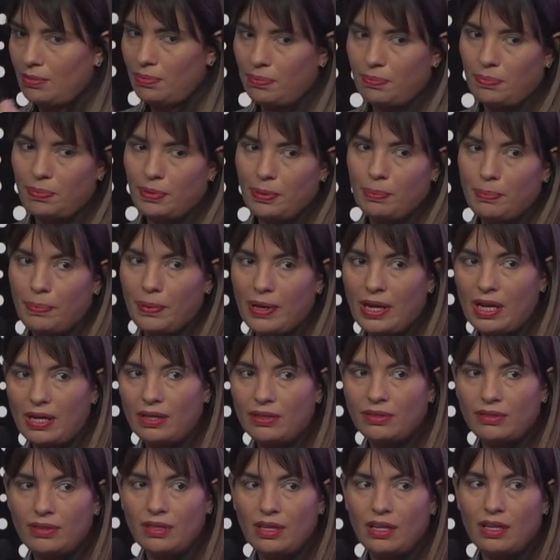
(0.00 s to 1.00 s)

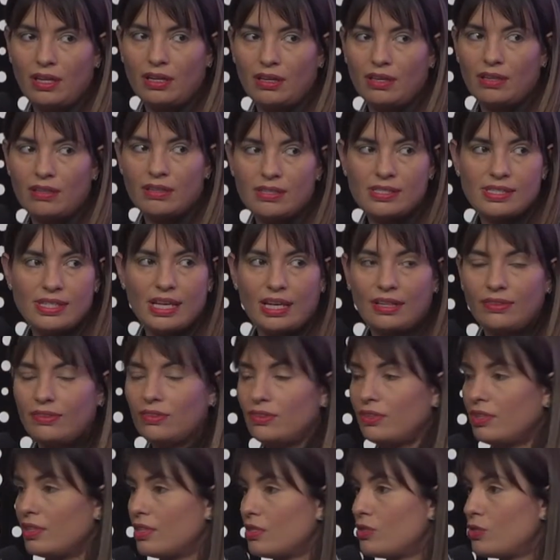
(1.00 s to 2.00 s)
prepared and
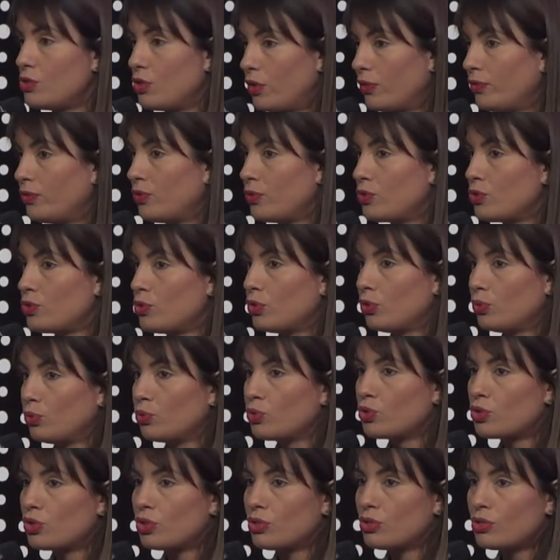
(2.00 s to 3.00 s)
standardized software
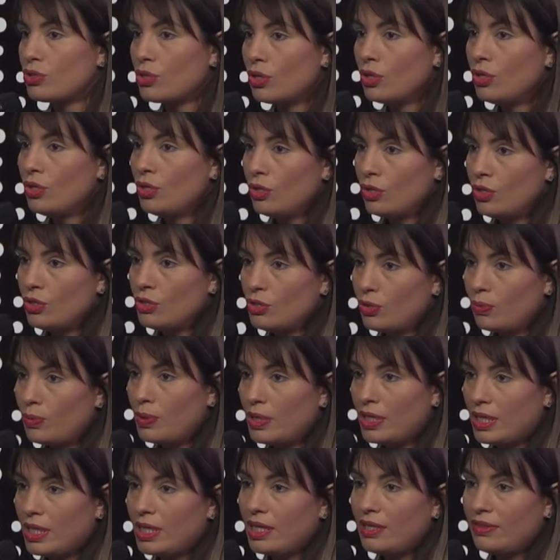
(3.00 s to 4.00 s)
solutions so we
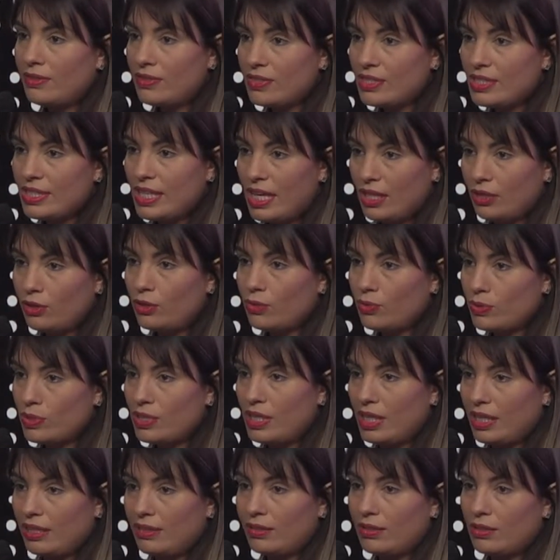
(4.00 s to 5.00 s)
can understand those
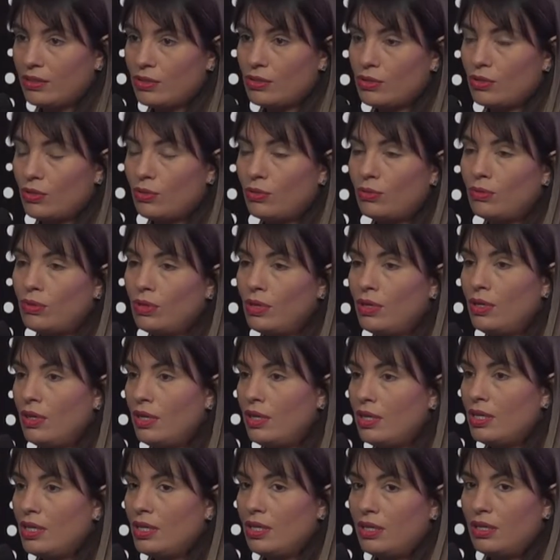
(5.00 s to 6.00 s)
data. So
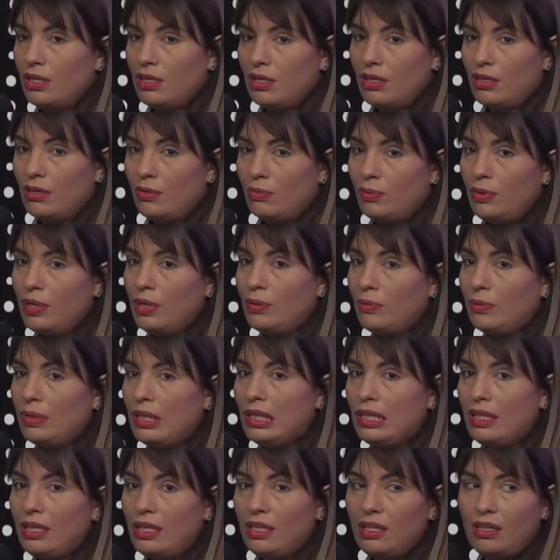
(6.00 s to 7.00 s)
we are
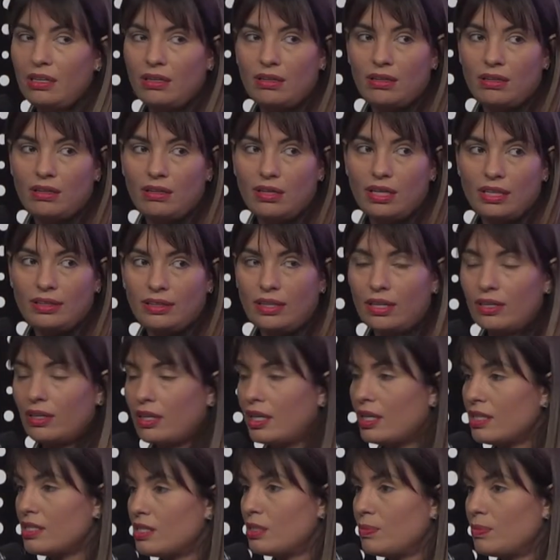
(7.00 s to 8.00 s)
really, at our
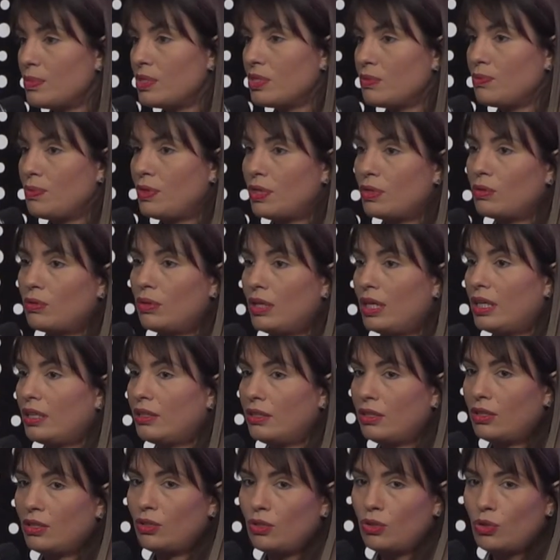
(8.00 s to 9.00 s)
customers, we are
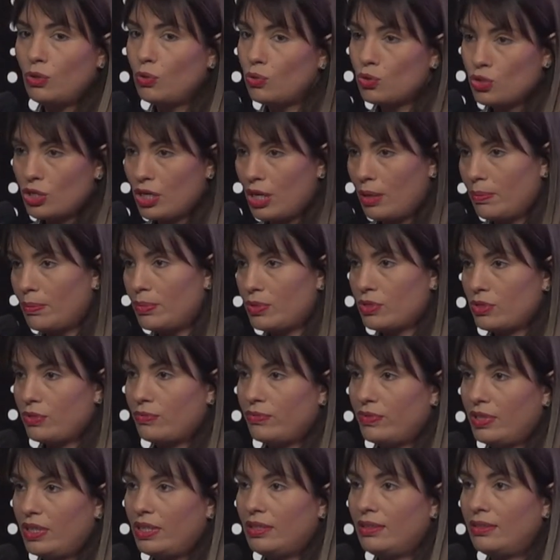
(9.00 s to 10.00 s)
collecting huge numbers
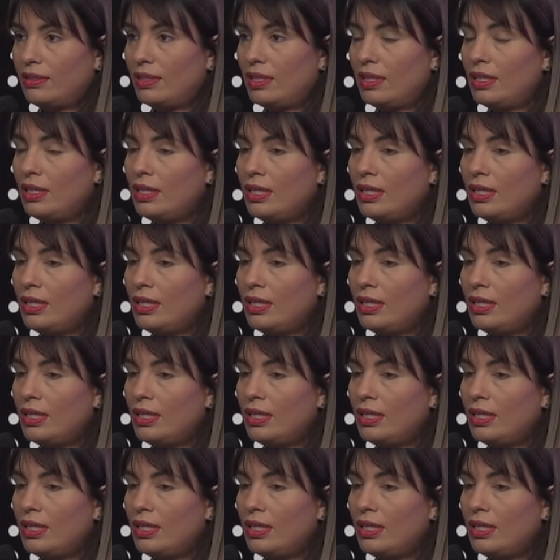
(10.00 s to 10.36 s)
of data.